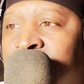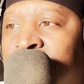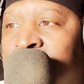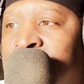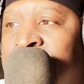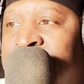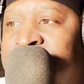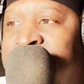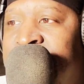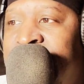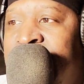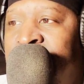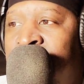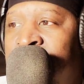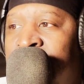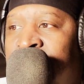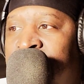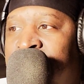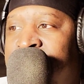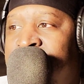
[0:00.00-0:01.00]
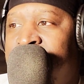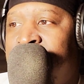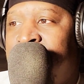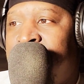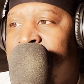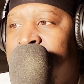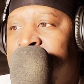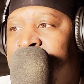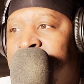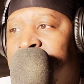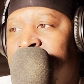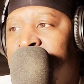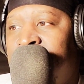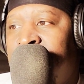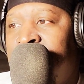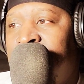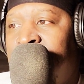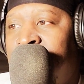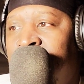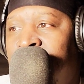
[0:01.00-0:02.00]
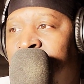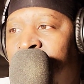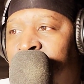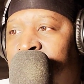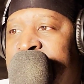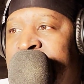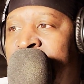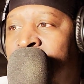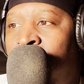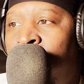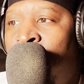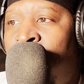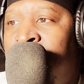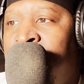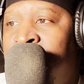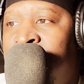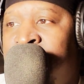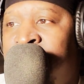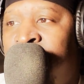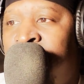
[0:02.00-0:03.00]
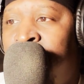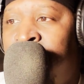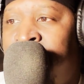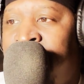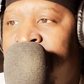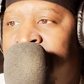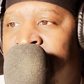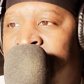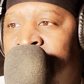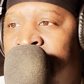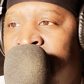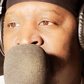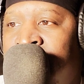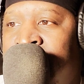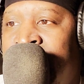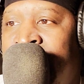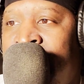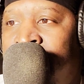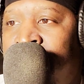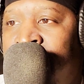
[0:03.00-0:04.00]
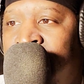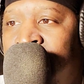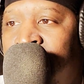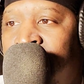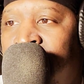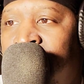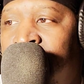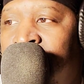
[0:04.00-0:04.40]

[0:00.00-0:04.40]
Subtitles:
It said this, on count one of the superseding indictment,